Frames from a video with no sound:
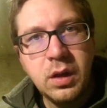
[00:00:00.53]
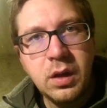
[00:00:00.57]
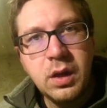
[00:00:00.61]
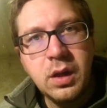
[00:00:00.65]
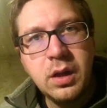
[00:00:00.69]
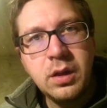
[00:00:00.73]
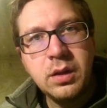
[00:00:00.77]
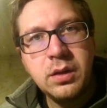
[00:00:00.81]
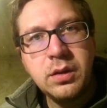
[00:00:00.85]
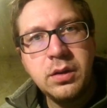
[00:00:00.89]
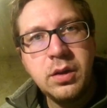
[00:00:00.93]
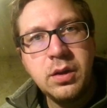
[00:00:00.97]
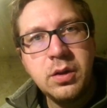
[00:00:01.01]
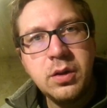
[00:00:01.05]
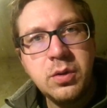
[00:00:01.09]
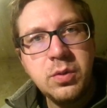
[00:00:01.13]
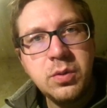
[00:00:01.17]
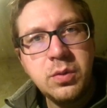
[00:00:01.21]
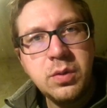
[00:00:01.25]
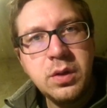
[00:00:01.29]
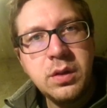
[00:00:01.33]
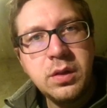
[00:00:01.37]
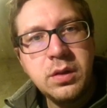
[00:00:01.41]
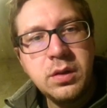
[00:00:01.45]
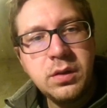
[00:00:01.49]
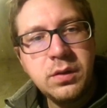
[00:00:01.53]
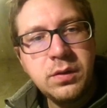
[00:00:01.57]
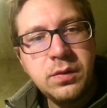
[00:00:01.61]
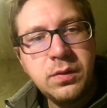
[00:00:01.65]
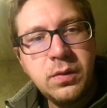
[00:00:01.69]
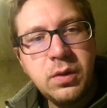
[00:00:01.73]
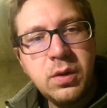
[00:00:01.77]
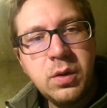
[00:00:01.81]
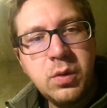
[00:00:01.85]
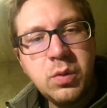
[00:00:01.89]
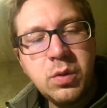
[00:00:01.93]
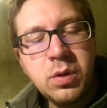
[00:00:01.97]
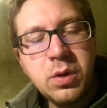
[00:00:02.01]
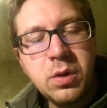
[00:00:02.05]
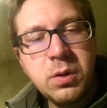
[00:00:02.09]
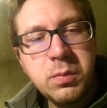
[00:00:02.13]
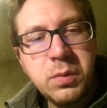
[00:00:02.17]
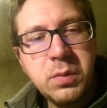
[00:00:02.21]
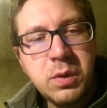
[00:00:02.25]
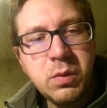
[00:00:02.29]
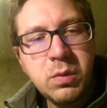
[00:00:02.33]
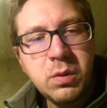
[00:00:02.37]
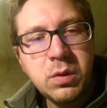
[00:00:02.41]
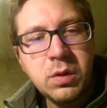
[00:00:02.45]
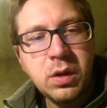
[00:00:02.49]
Hello, in this video we're going to
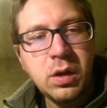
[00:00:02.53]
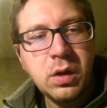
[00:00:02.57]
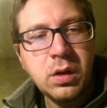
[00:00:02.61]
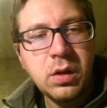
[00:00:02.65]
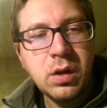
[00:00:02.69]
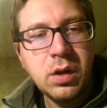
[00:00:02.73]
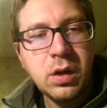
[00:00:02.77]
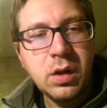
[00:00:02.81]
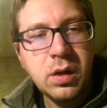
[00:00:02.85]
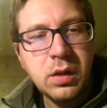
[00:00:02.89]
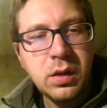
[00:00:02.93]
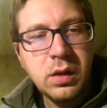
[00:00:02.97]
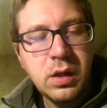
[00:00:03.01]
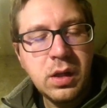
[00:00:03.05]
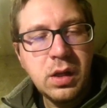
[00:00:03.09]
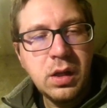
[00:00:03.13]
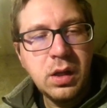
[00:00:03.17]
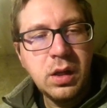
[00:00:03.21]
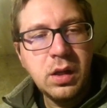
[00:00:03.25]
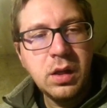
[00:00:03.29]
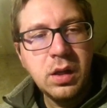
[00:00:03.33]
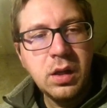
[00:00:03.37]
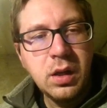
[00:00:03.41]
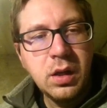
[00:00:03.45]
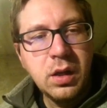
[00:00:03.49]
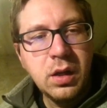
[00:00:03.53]
be working on the